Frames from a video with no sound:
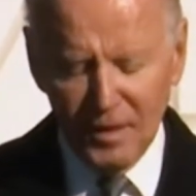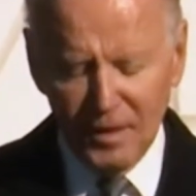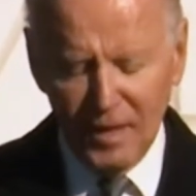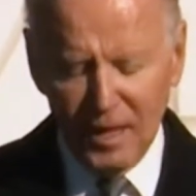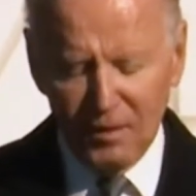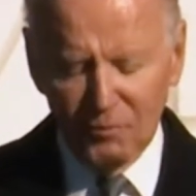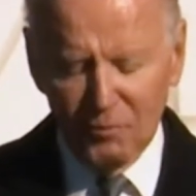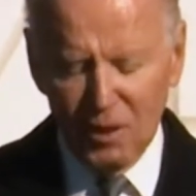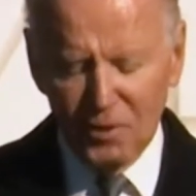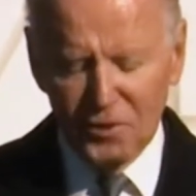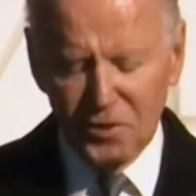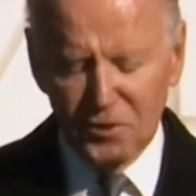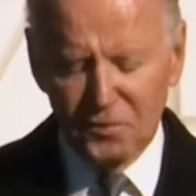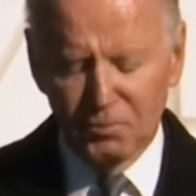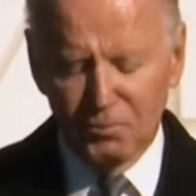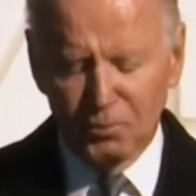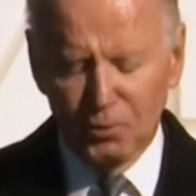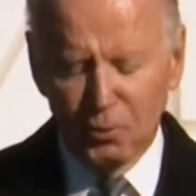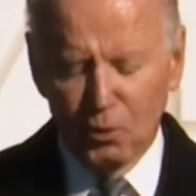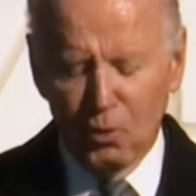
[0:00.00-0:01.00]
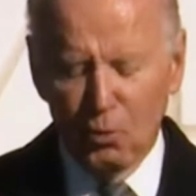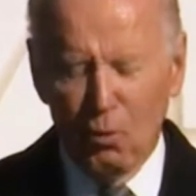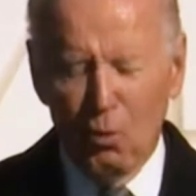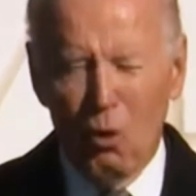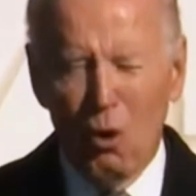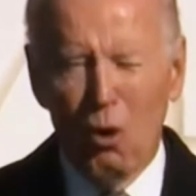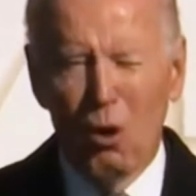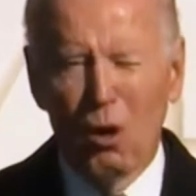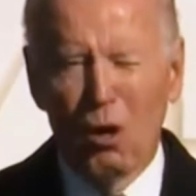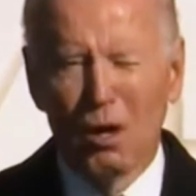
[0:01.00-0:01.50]
and Russia's brutal
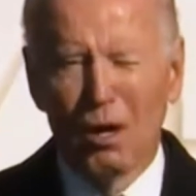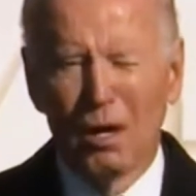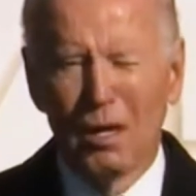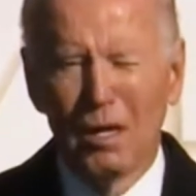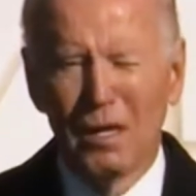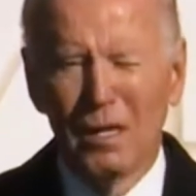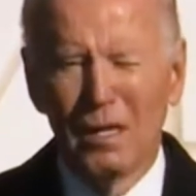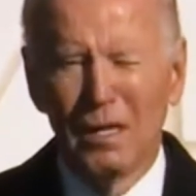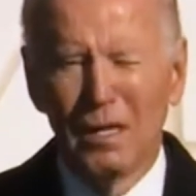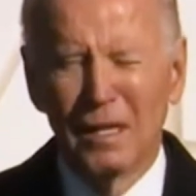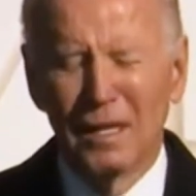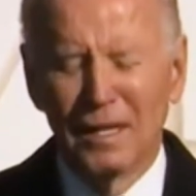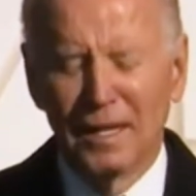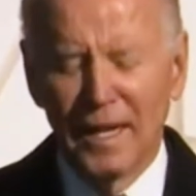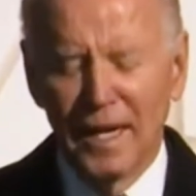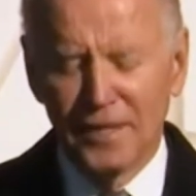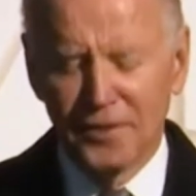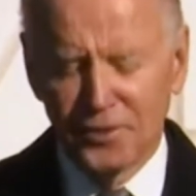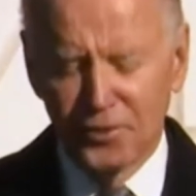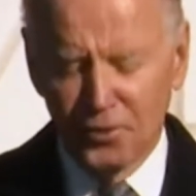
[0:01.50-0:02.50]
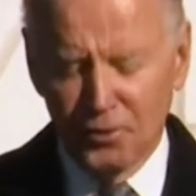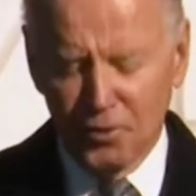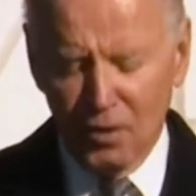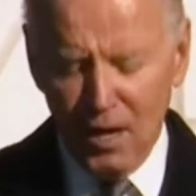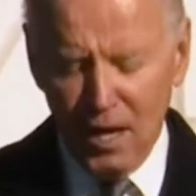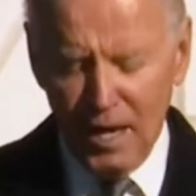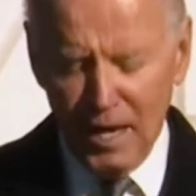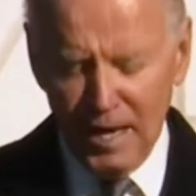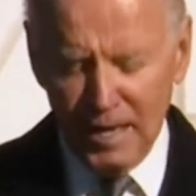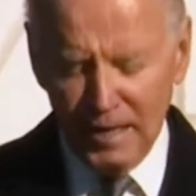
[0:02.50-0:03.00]
war against
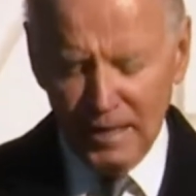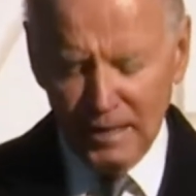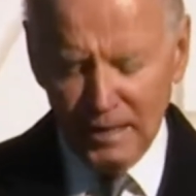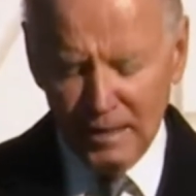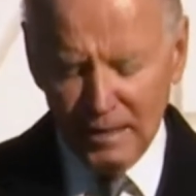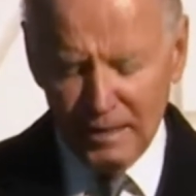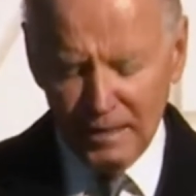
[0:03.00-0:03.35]
Ukraine,